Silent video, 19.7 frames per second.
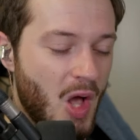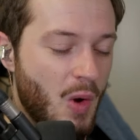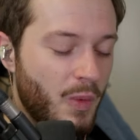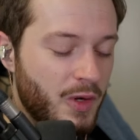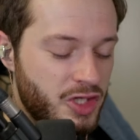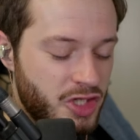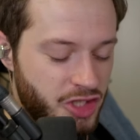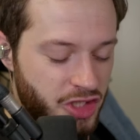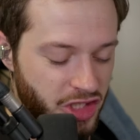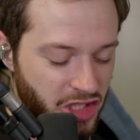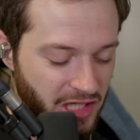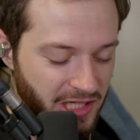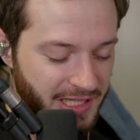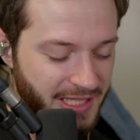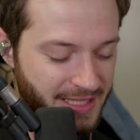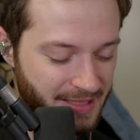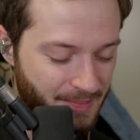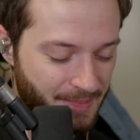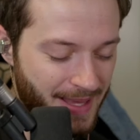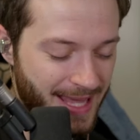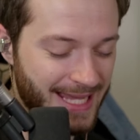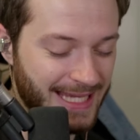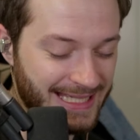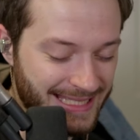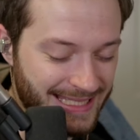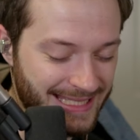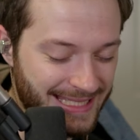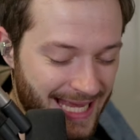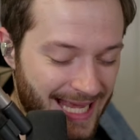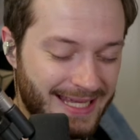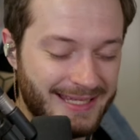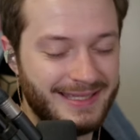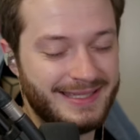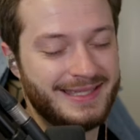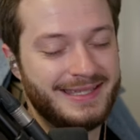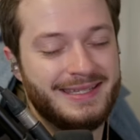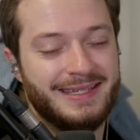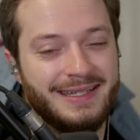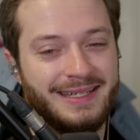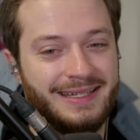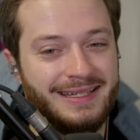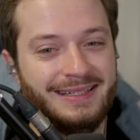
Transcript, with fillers: which just makes sense.